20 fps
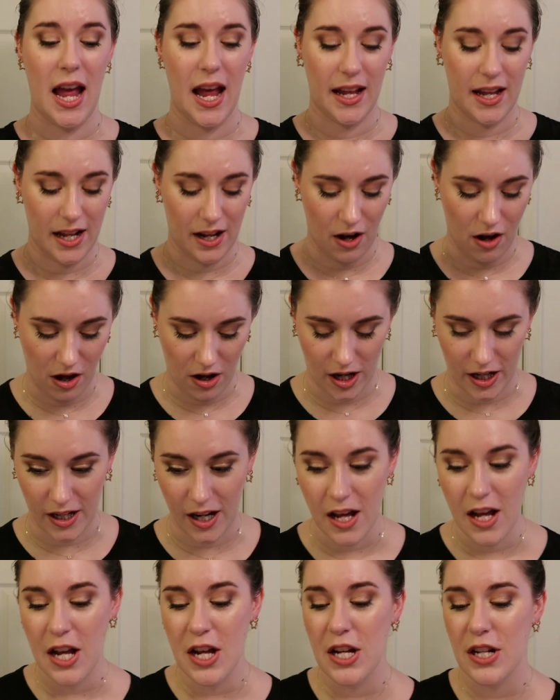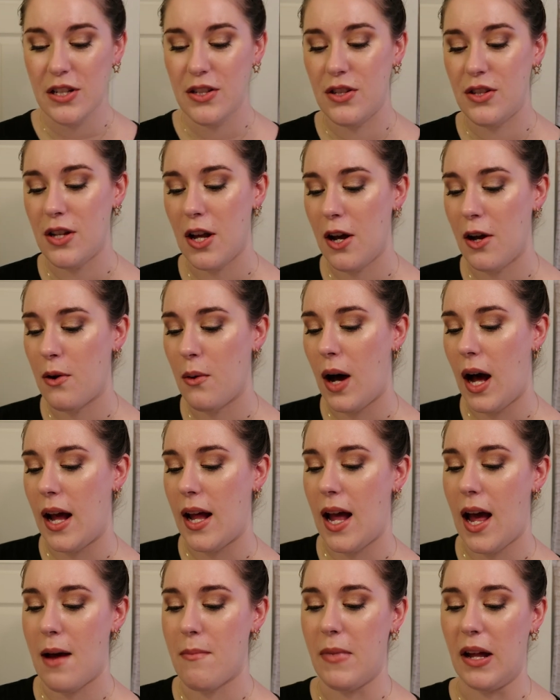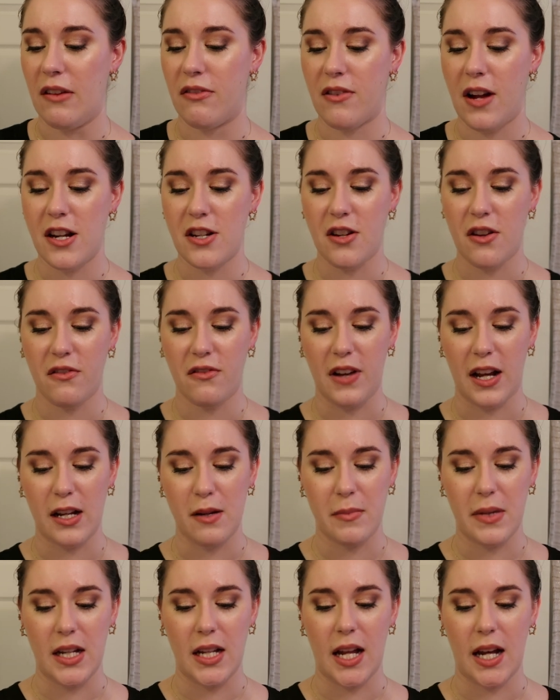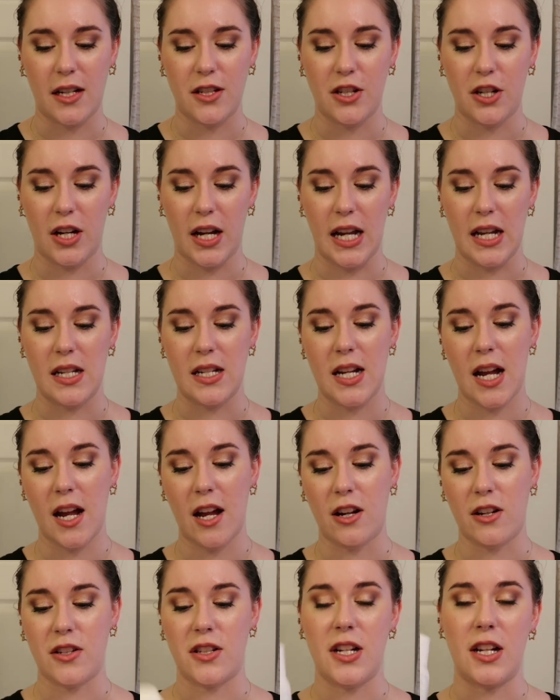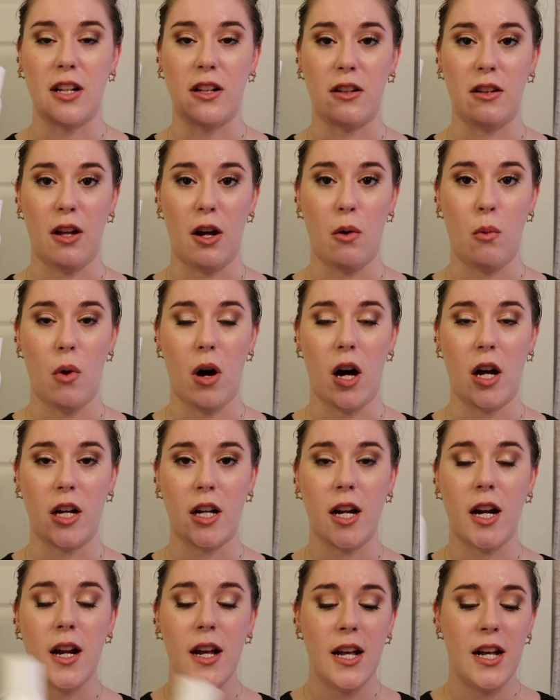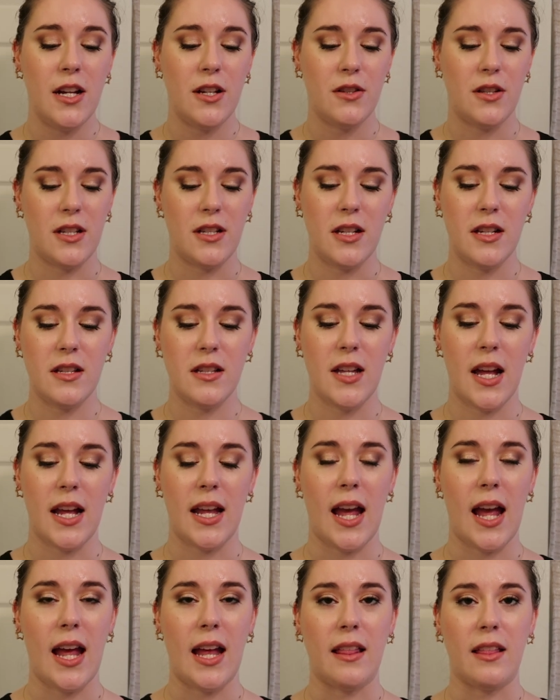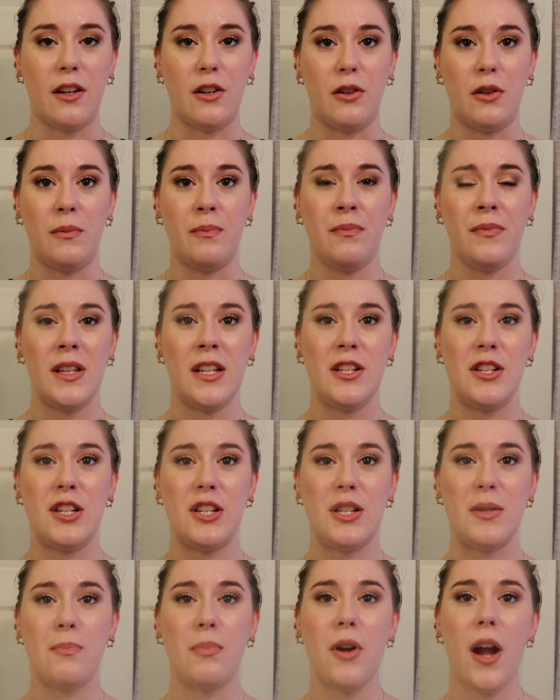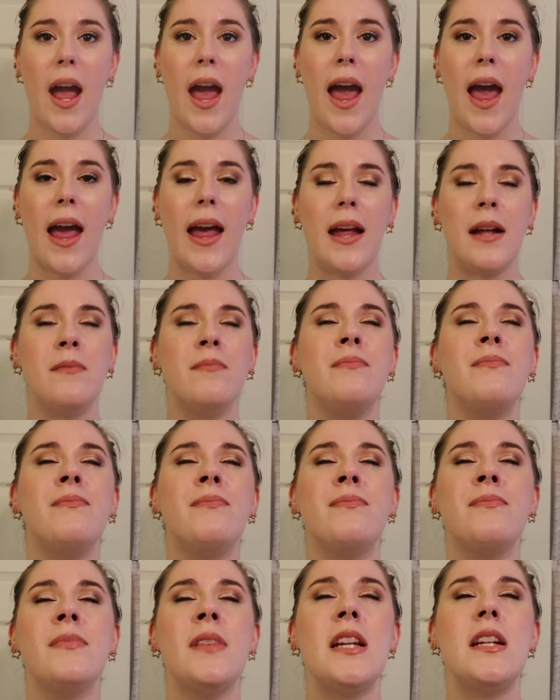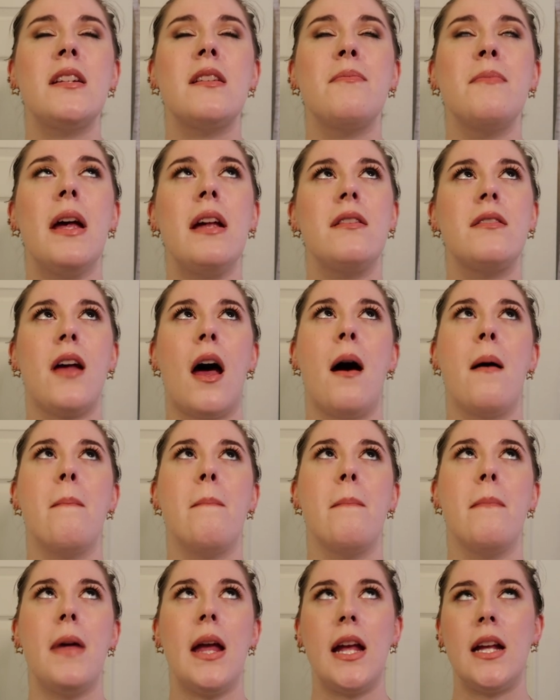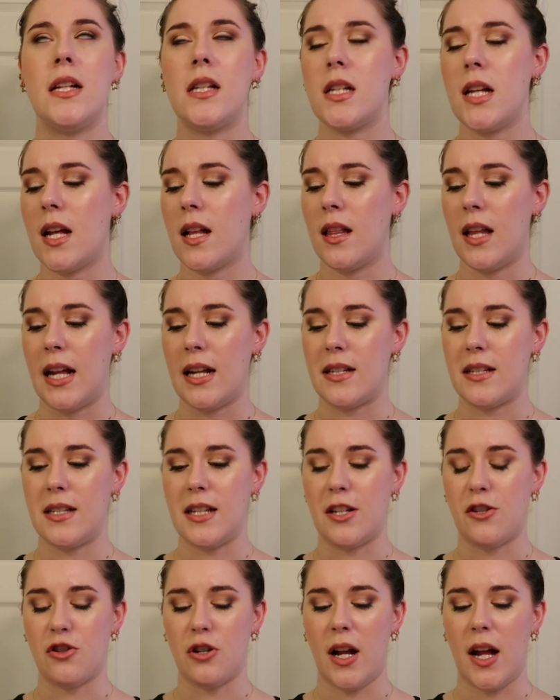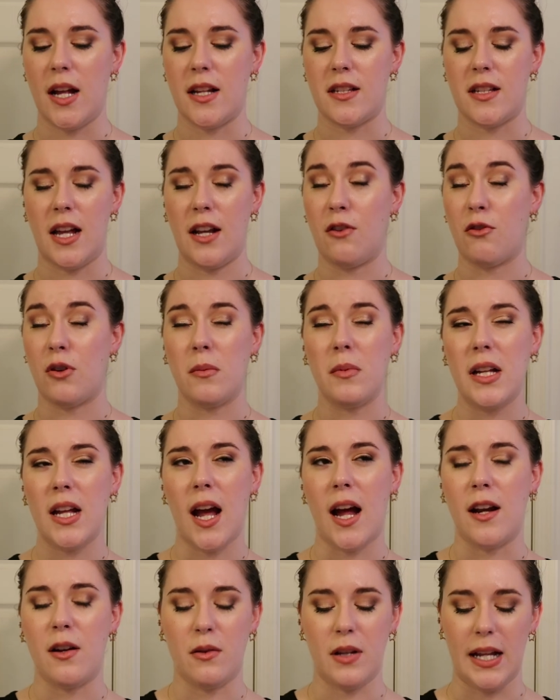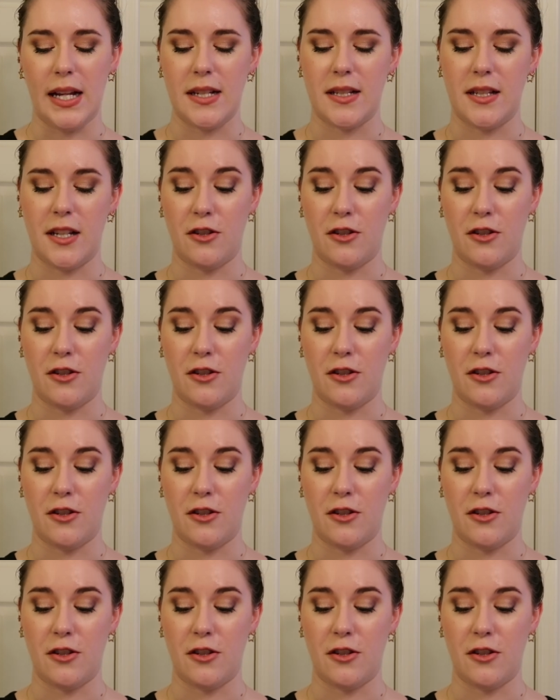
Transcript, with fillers: hanging on. So I have my Fresh Vitamin Nectar Antioxidant Glow Water. This is like a little spray Smells amazing, like citrus. And normally I don't like